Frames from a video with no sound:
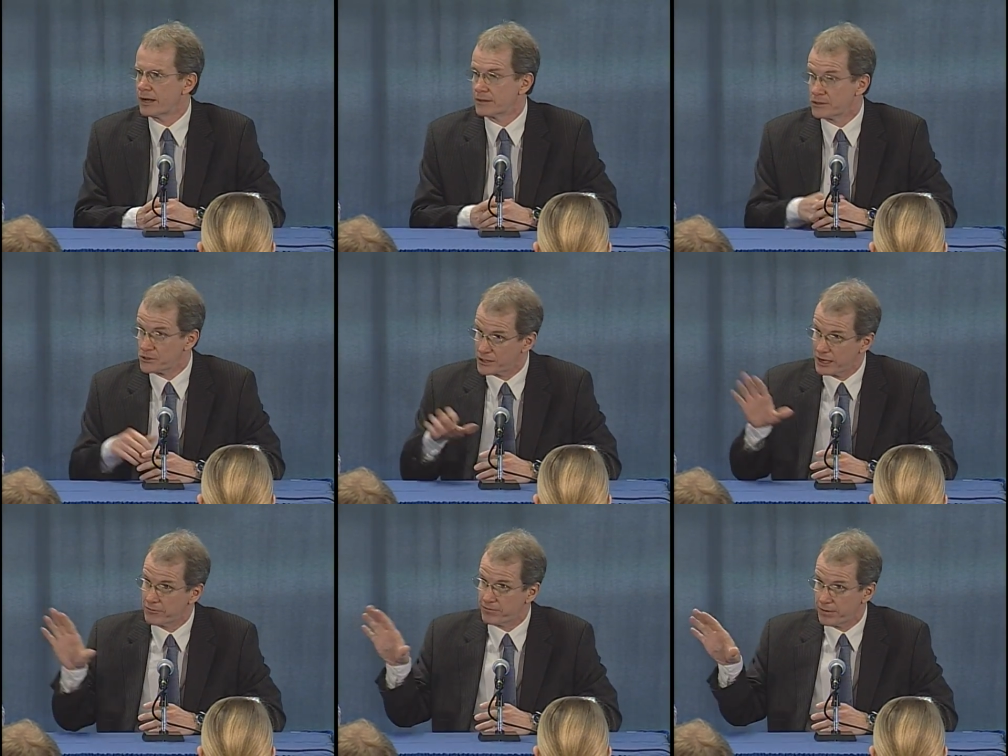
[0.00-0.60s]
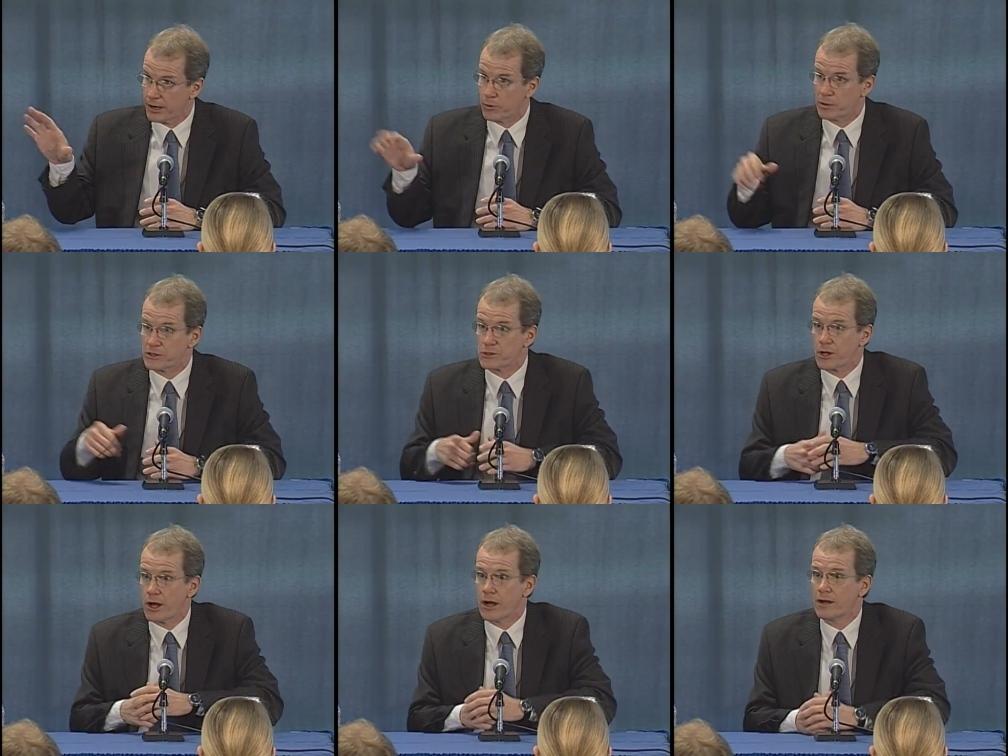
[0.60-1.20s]
At the state fair, we
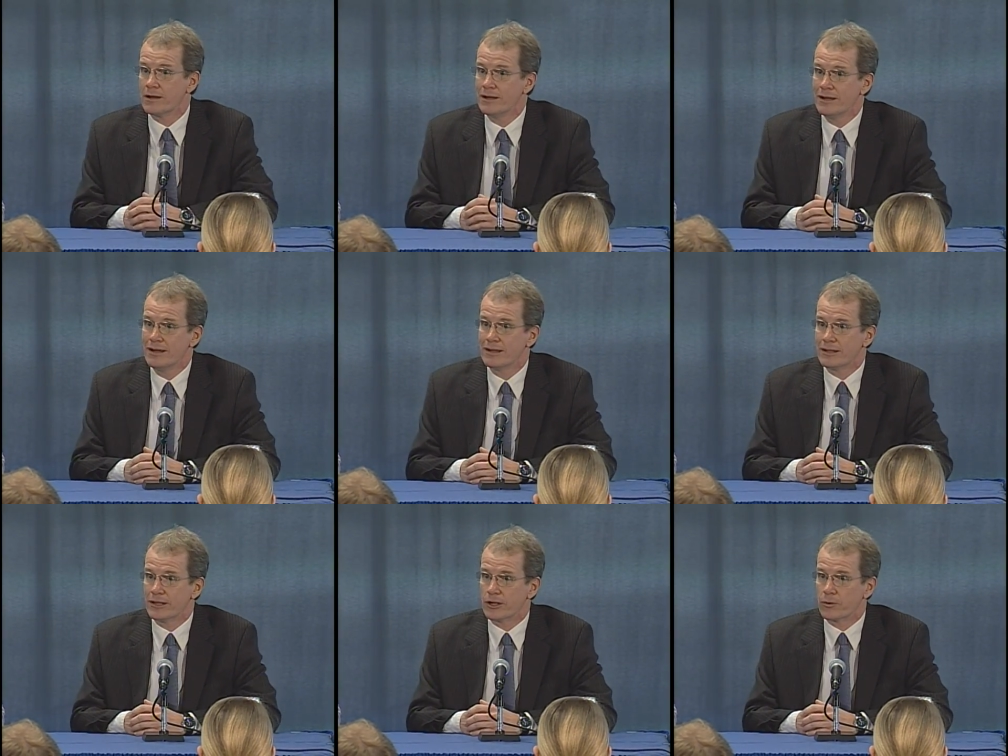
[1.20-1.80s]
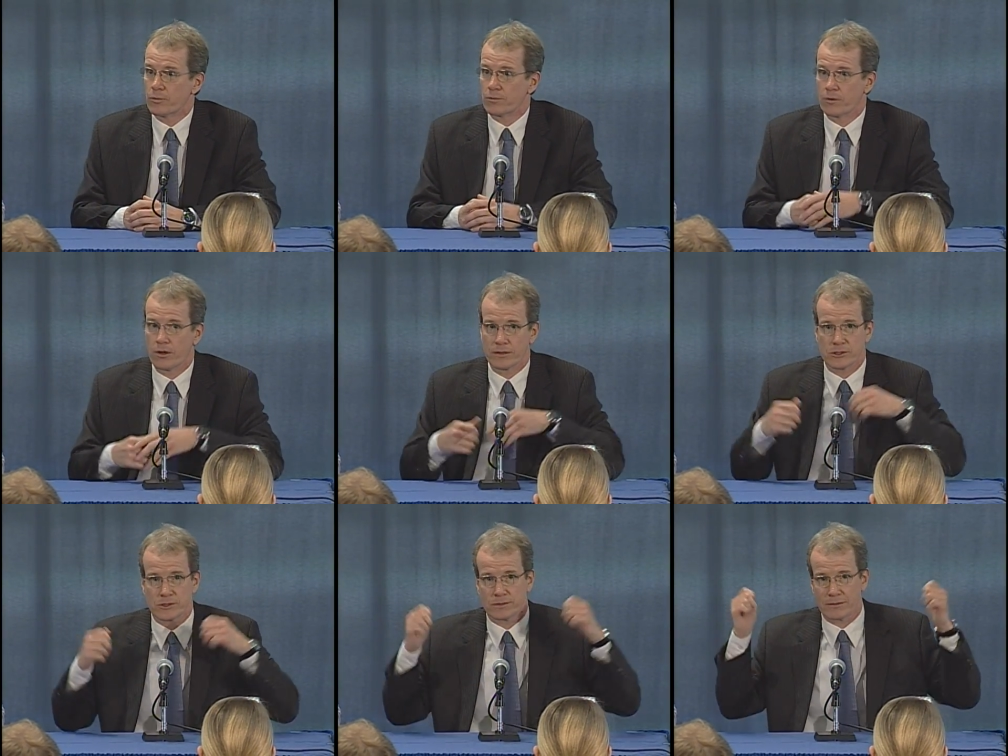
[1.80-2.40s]
saw, you know, all
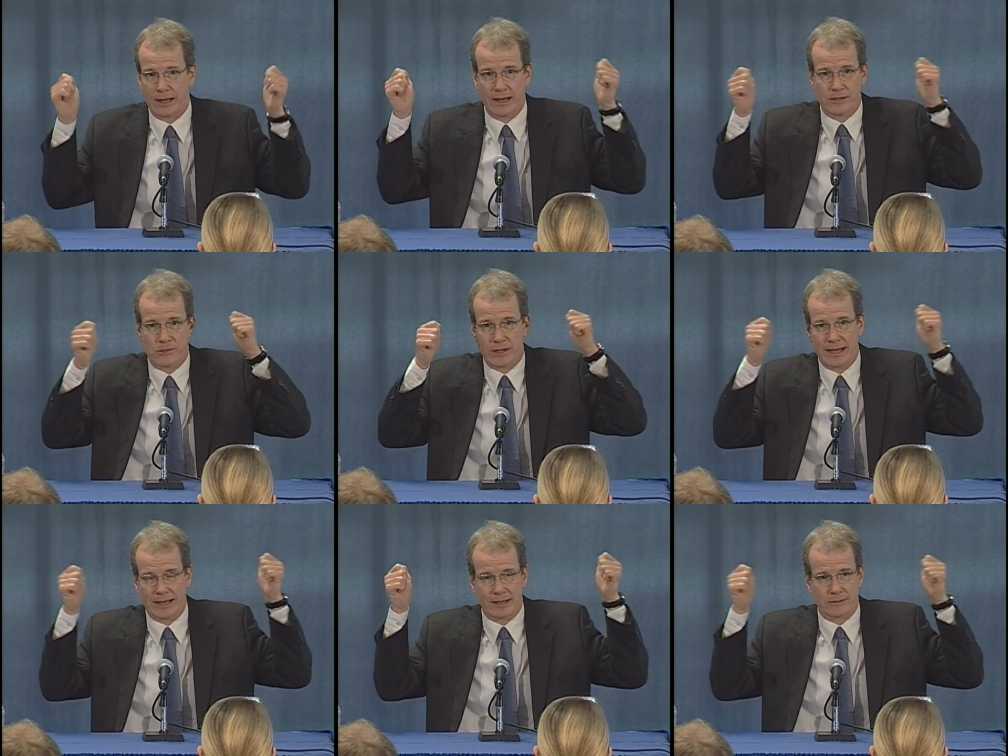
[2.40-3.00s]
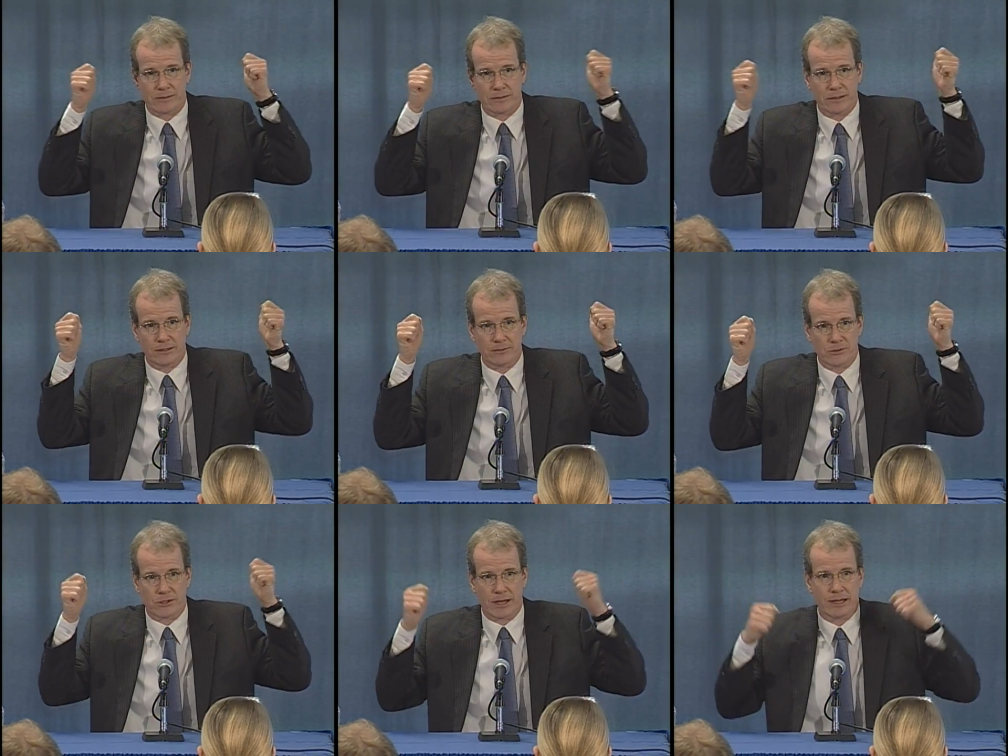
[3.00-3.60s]
these guys hanging, you know,
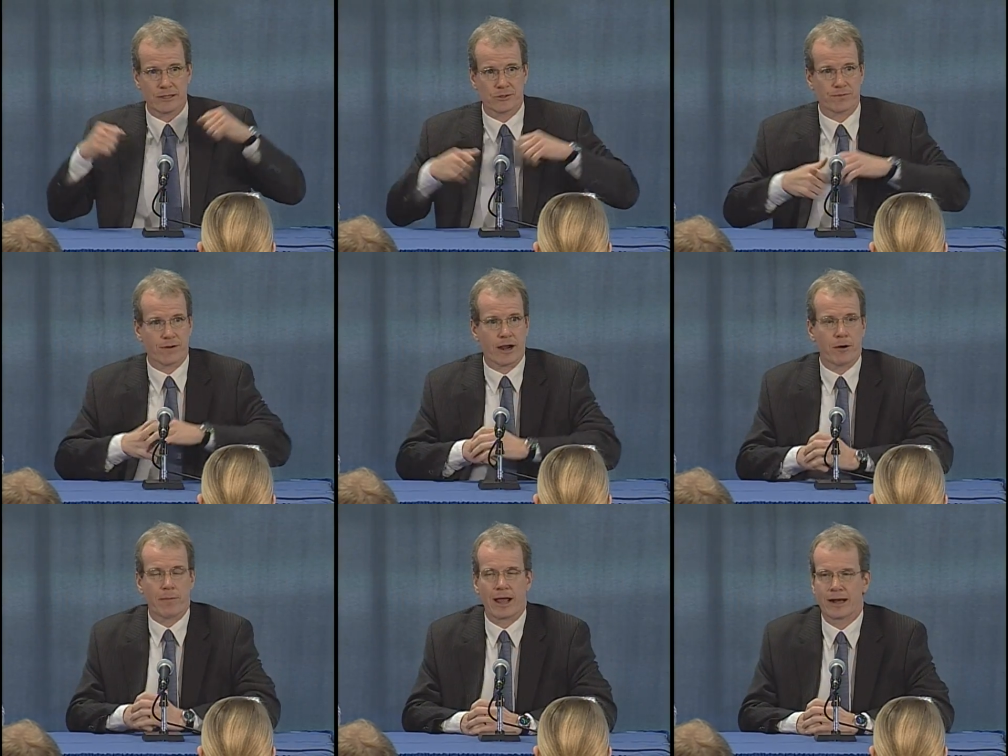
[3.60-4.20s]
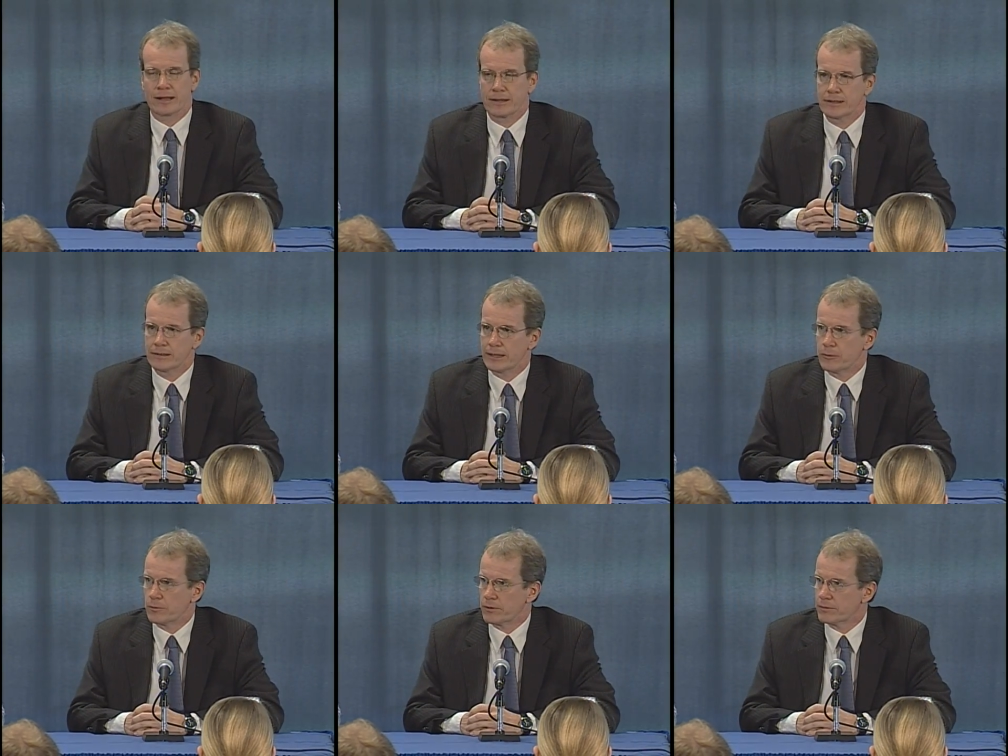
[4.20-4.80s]
signs, Fire Madigan, and
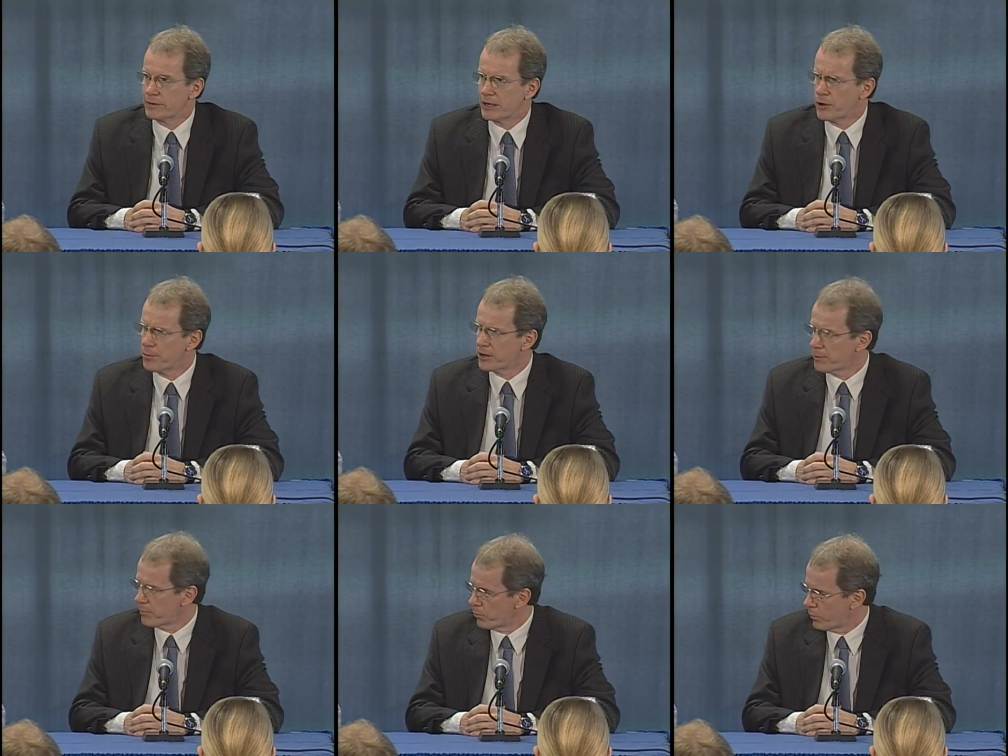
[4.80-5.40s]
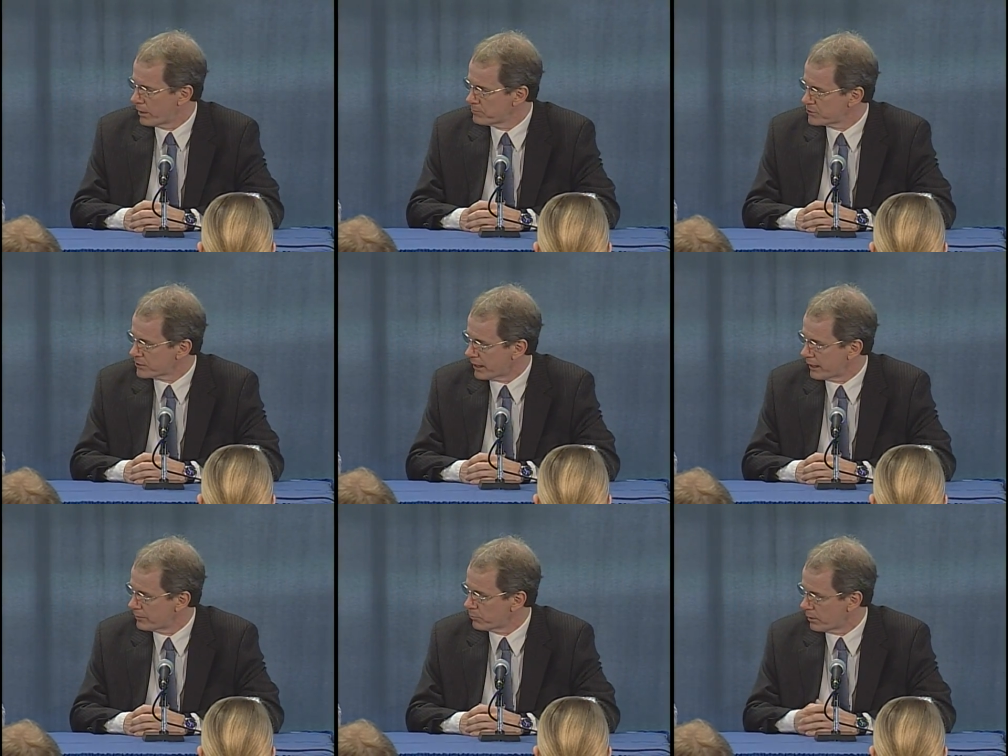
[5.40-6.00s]
they were, they opened up a
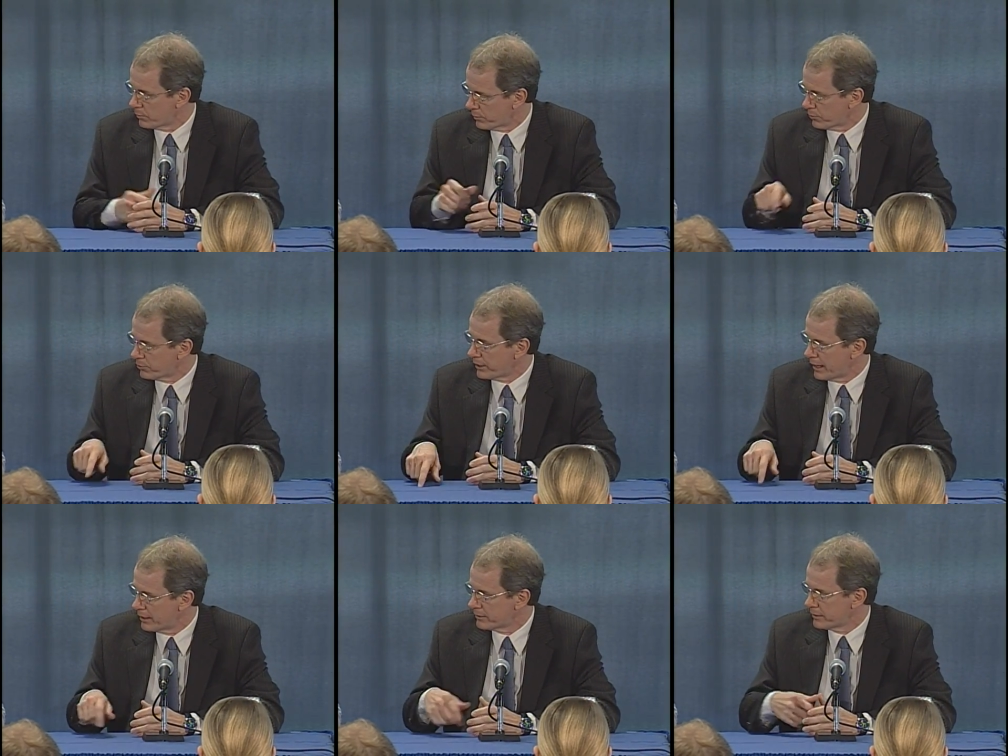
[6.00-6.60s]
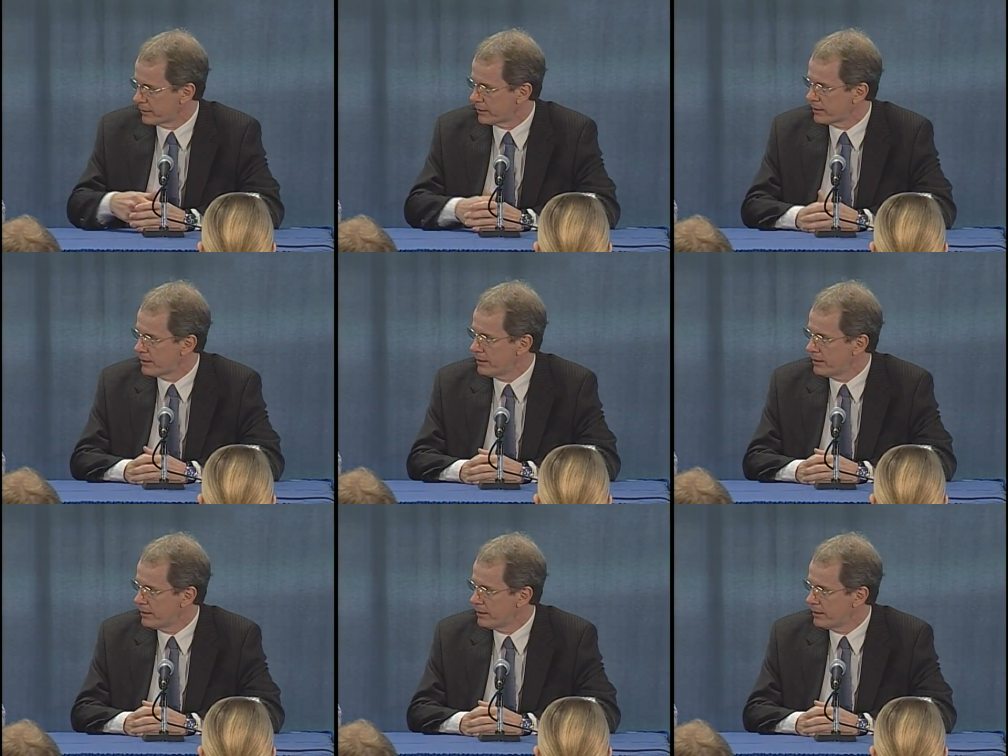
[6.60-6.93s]
website while we were down there